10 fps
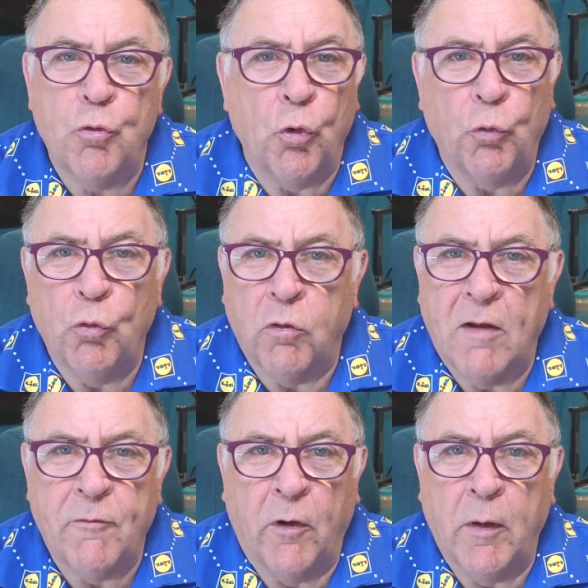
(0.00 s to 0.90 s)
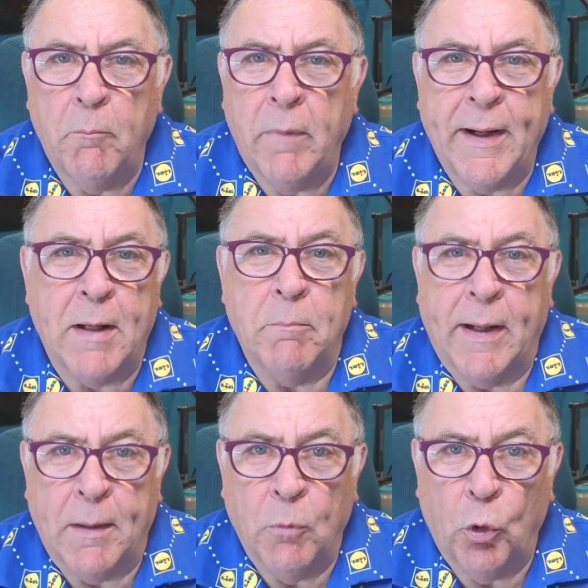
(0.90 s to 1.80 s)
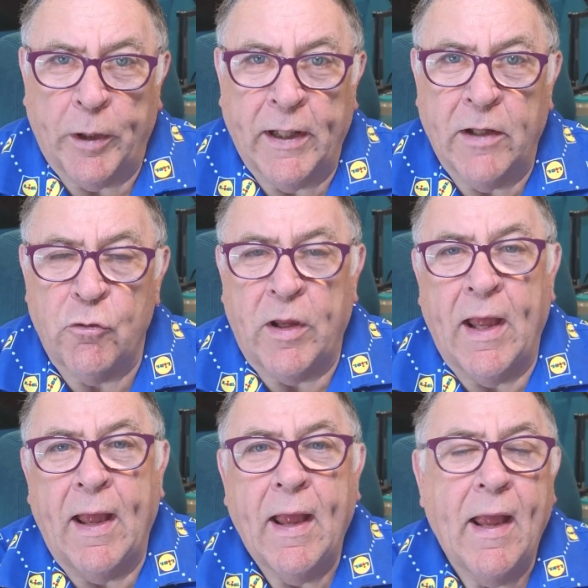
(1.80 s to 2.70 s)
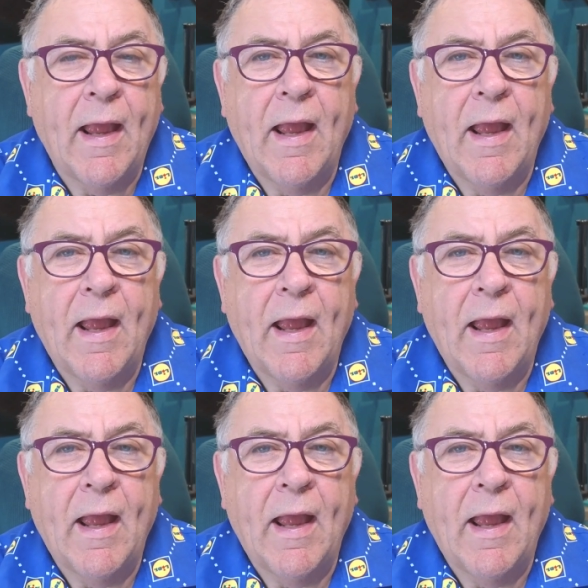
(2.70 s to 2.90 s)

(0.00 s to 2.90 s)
and tons left on and many, many more years yet.